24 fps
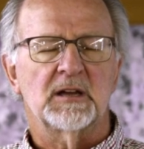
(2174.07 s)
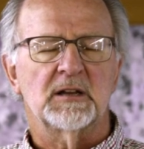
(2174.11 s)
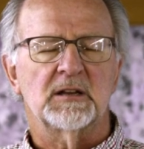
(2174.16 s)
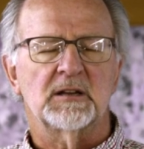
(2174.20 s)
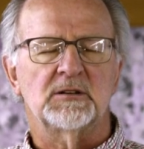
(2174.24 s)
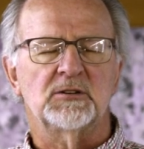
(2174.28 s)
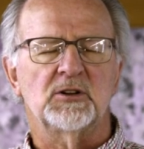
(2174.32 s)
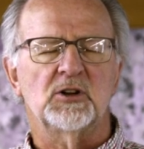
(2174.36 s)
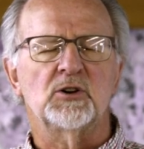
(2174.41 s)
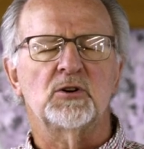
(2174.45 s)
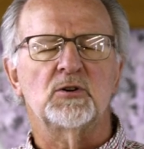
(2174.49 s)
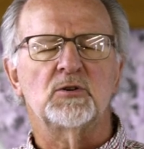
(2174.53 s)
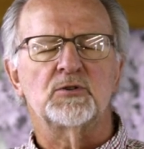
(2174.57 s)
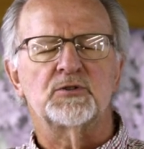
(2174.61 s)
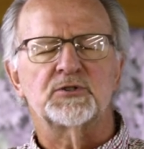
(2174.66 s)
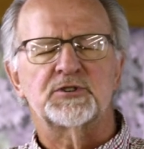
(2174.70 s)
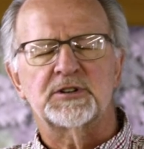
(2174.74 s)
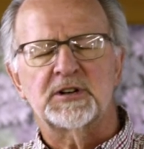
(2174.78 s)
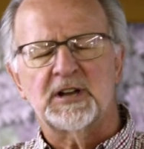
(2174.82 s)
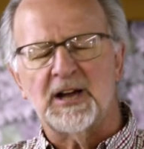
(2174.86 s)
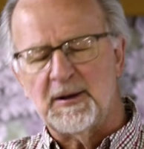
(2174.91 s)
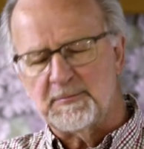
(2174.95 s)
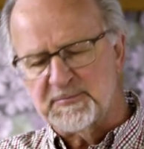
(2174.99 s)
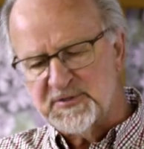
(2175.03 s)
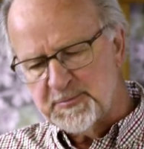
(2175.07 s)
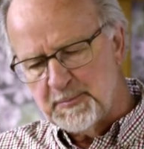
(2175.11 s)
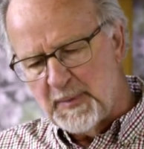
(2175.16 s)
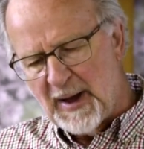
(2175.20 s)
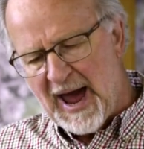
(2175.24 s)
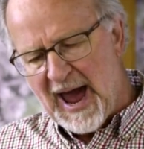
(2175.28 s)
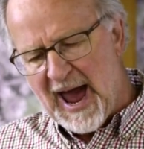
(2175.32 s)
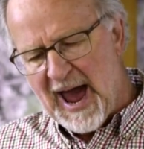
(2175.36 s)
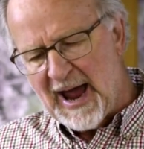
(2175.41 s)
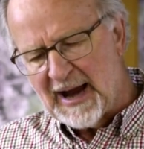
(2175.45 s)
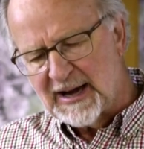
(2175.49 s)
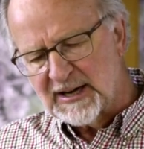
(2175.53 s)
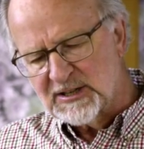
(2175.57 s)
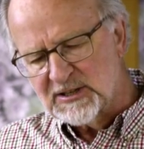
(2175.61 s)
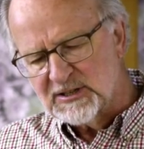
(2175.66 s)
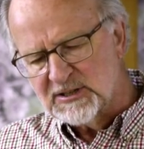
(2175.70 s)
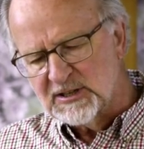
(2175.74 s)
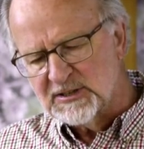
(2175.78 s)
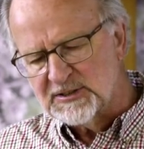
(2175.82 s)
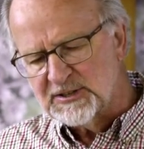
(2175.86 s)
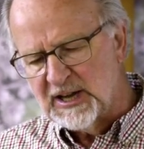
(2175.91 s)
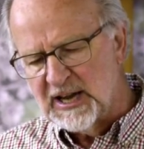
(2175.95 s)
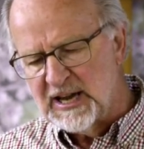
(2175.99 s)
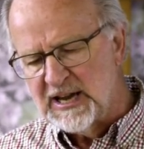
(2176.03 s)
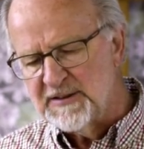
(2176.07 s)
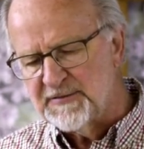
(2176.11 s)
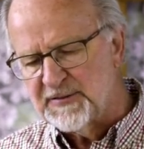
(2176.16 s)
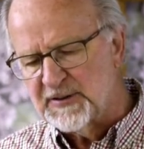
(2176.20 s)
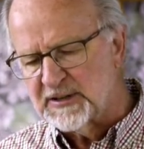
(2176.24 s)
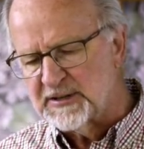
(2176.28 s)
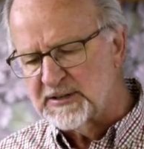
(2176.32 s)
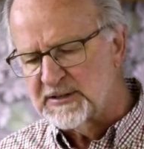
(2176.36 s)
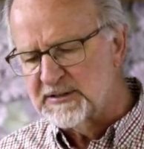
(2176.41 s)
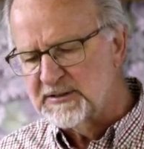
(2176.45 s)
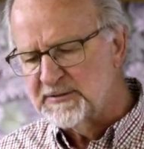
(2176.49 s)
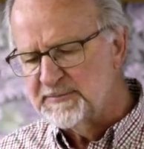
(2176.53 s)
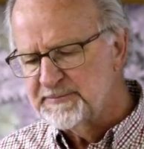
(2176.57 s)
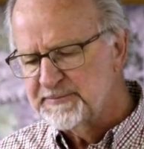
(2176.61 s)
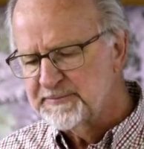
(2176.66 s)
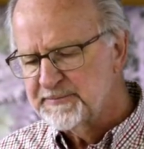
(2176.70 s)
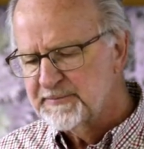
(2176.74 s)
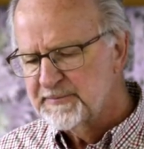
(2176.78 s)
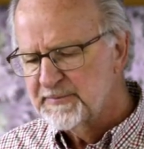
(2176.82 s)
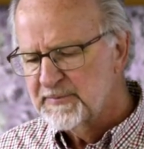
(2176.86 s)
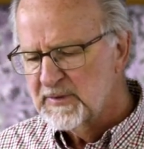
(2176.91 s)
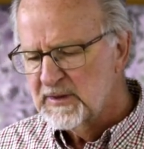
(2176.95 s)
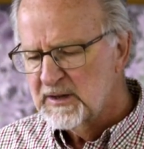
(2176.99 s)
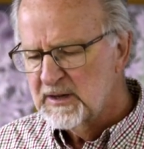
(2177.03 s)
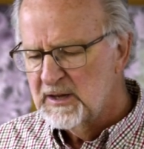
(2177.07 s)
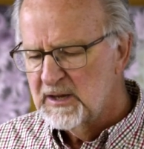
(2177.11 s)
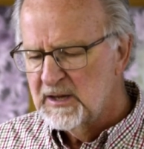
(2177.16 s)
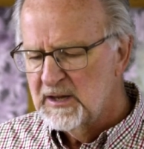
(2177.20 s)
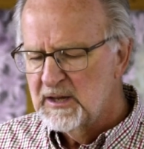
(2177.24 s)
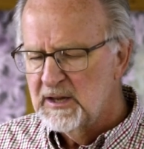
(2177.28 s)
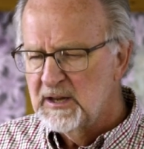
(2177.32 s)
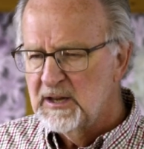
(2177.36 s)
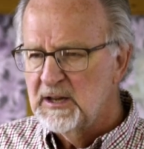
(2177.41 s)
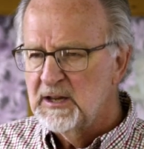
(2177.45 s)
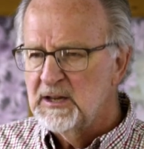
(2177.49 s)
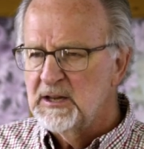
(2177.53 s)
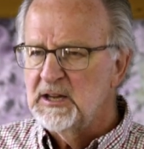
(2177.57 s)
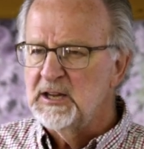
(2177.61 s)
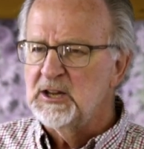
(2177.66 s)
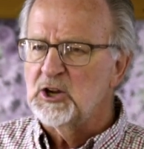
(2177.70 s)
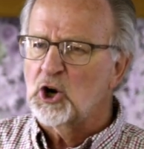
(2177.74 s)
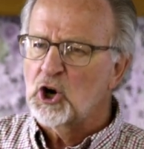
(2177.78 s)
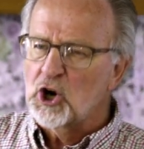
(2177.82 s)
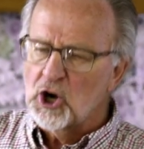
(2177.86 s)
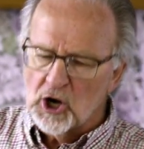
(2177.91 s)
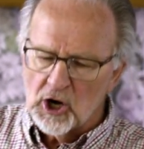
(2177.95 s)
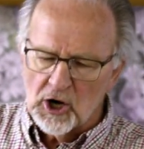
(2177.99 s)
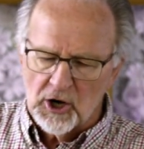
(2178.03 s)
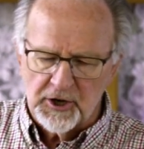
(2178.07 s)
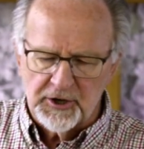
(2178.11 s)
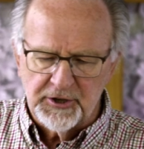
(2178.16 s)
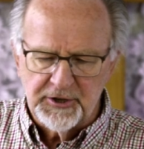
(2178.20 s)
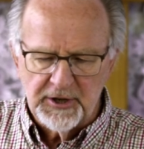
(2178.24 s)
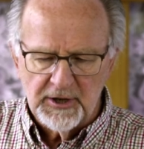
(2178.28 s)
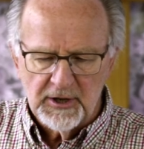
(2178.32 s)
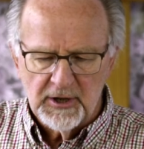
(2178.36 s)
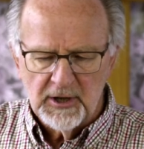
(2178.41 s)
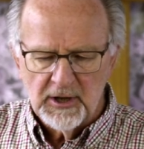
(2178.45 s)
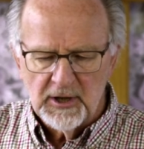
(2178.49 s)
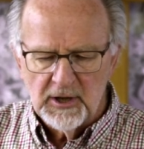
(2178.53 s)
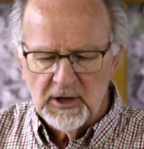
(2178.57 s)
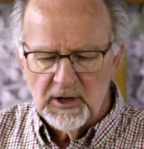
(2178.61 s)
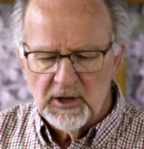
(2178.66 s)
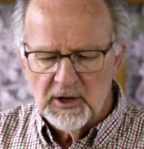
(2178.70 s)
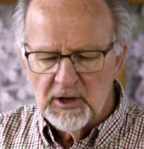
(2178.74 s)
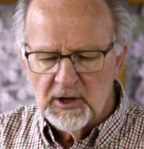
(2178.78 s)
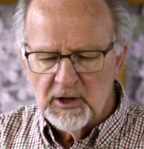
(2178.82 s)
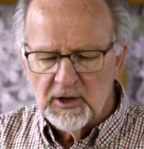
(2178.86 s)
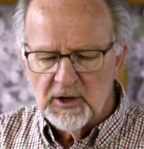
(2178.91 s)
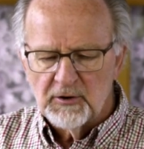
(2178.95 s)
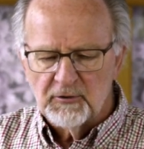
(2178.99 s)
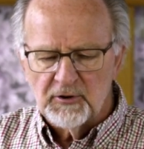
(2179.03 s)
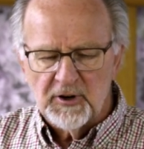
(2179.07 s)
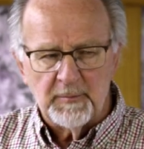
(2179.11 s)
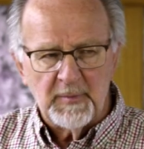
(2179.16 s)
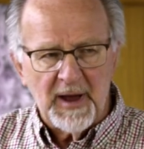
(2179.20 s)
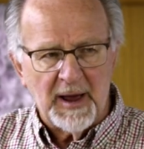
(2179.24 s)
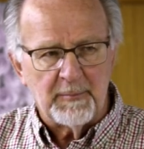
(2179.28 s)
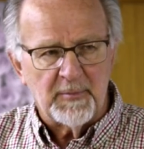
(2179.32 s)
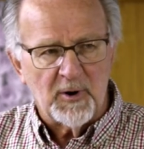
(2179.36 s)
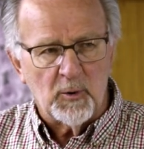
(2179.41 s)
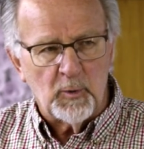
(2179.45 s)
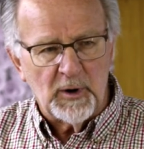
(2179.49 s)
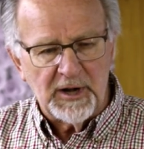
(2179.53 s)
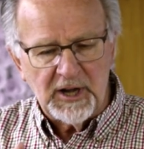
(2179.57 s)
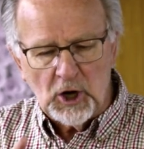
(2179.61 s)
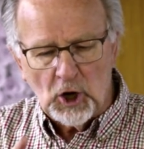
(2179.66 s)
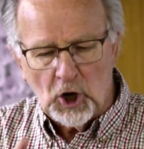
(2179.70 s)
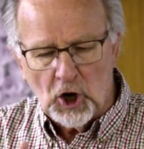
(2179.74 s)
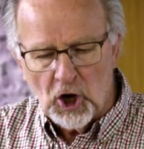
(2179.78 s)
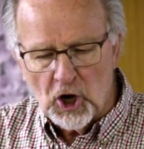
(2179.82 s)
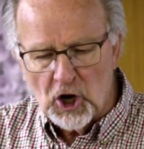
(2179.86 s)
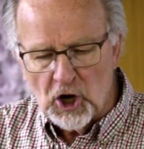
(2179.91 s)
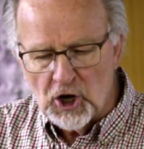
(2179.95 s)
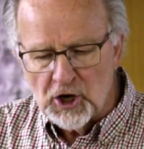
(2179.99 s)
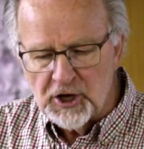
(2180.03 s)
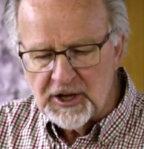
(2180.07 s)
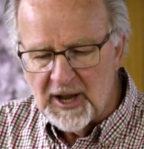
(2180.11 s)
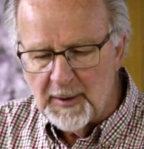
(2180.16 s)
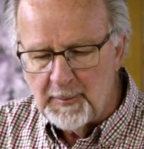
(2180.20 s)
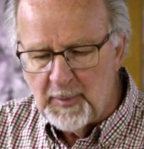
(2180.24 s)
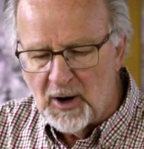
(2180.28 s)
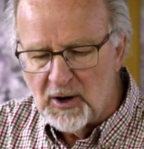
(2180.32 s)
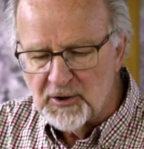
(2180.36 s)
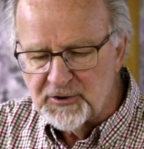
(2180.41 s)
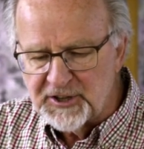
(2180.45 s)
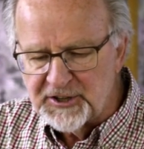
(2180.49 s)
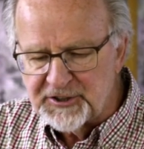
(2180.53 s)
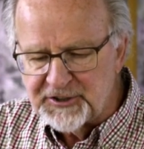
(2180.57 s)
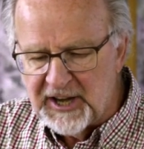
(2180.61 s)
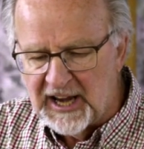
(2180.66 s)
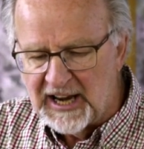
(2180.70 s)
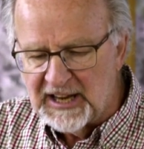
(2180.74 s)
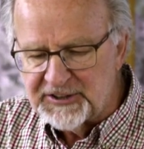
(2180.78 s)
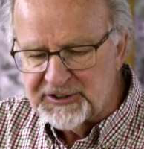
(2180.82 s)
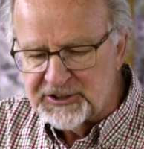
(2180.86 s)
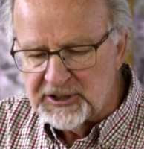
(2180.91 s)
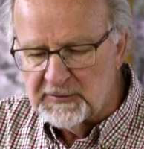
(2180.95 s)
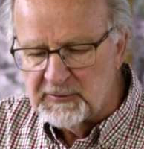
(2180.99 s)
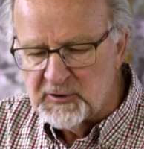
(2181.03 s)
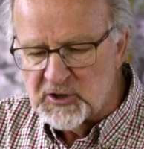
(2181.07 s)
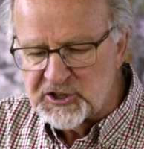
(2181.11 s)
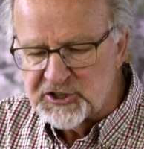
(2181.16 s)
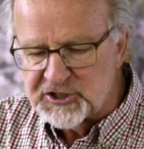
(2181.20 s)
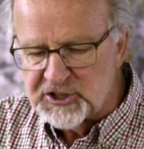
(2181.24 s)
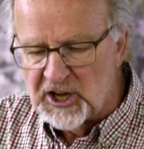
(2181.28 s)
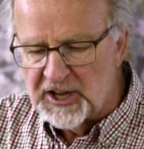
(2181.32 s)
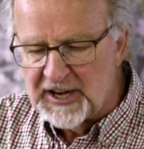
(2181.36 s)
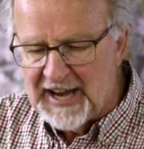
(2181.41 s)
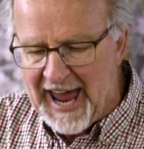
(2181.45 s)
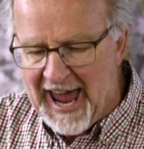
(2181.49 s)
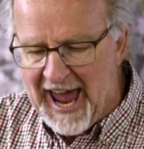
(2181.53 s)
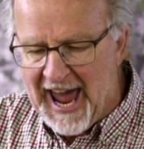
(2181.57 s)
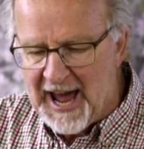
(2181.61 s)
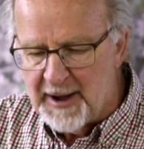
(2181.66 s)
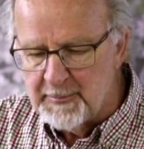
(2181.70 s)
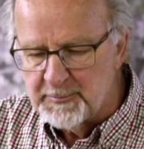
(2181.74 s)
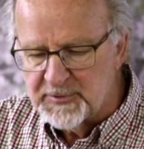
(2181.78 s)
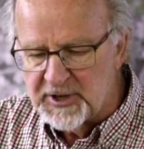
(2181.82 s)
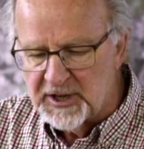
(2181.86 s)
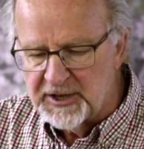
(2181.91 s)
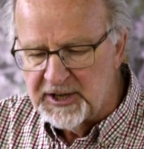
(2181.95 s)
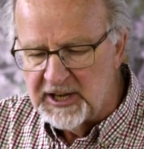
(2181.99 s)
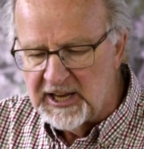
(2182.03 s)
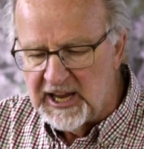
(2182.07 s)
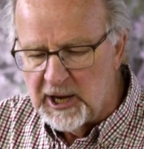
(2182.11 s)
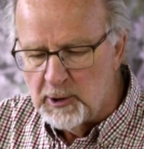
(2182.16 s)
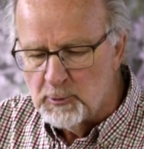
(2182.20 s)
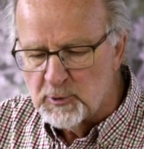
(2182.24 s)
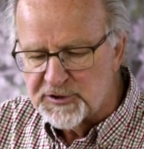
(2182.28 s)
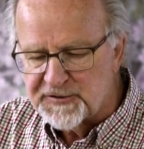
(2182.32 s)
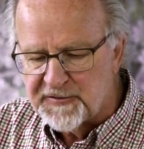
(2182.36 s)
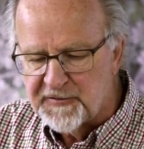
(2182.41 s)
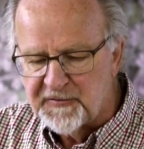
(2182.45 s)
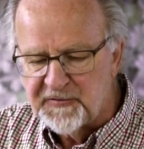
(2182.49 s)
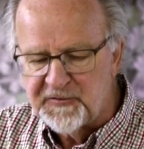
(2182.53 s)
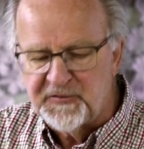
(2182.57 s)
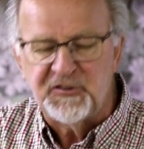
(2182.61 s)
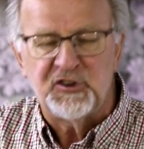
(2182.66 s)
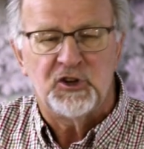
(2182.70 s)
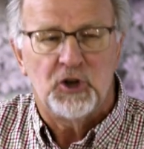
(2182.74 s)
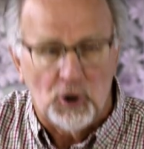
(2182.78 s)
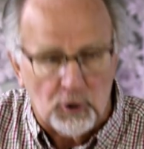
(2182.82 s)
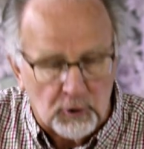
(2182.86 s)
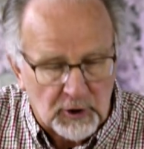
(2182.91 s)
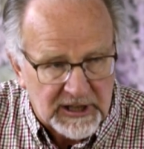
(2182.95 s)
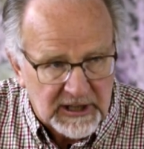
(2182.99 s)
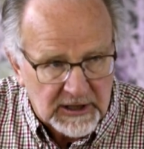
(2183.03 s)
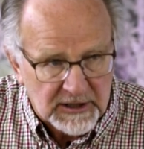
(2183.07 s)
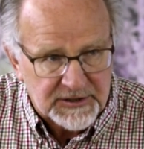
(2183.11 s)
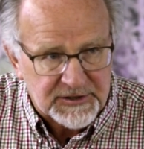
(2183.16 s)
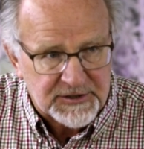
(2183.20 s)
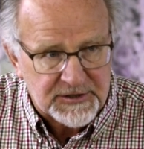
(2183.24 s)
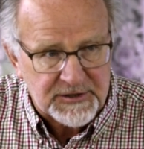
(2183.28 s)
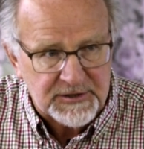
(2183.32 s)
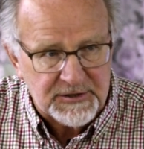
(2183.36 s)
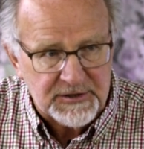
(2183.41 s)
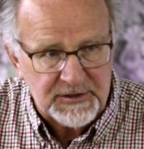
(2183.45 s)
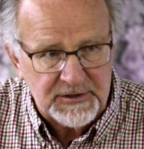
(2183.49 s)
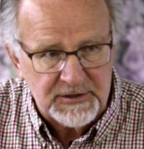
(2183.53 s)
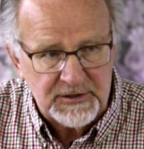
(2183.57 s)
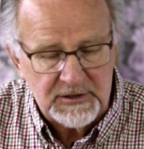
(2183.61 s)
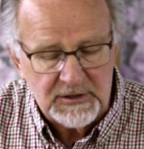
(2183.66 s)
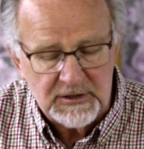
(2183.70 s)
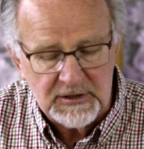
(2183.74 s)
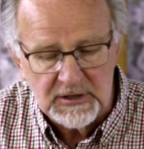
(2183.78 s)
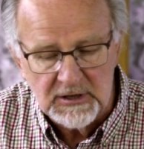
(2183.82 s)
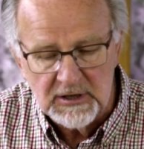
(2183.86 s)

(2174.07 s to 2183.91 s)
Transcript: The news comes back to David. He heard, remember when he heard about the death of his son Amnon, he was furious.